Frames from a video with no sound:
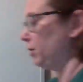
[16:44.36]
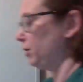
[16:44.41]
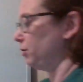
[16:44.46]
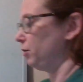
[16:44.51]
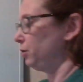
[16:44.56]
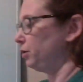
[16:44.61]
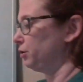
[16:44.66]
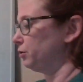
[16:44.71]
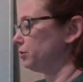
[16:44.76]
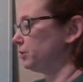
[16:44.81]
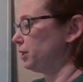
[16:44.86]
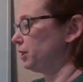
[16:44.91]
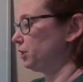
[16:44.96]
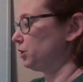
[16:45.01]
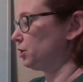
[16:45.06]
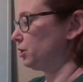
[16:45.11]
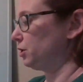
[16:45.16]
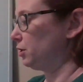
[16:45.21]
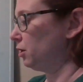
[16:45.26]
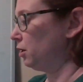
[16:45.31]
builder
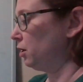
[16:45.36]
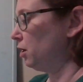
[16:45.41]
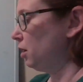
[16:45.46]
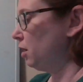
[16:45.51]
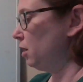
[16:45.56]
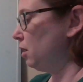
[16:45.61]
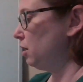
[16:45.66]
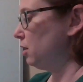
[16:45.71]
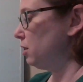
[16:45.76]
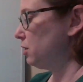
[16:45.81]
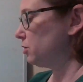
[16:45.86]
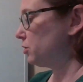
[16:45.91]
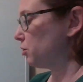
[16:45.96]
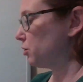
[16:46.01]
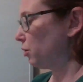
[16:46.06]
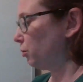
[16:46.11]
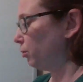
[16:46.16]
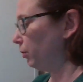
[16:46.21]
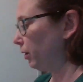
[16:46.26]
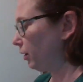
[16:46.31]
notation.
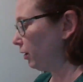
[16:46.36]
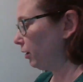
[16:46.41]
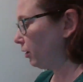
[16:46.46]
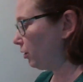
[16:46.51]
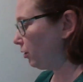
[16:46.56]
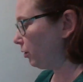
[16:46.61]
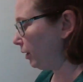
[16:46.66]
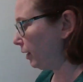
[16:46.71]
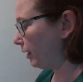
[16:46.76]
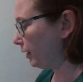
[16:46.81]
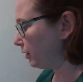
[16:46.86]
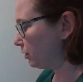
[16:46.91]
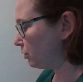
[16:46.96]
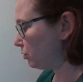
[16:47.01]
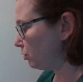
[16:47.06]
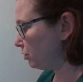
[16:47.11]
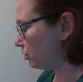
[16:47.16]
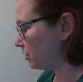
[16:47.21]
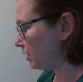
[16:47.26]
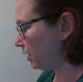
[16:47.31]
So we're going
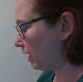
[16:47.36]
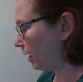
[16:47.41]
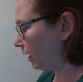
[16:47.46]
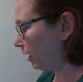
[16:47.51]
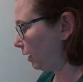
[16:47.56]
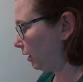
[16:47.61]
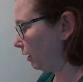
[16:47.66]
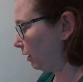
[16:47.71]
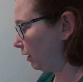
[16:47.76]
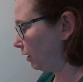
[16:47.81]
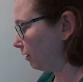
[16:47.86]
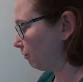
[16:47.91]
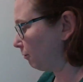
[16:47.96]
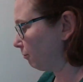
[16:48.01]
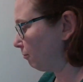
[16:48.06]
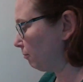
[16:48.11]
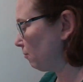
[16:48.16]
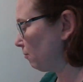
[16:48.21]
to say,